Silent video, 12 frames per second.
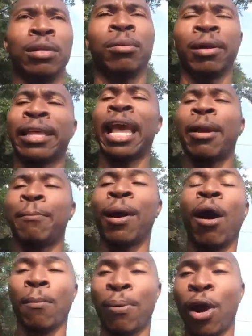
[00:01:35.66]
became
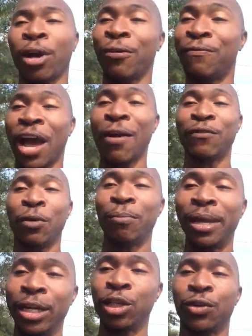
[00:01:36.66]
part of the fivefold
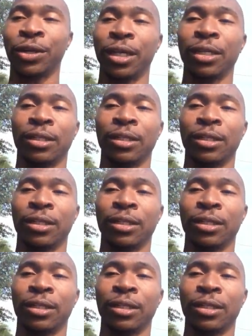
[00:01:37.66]
ministry?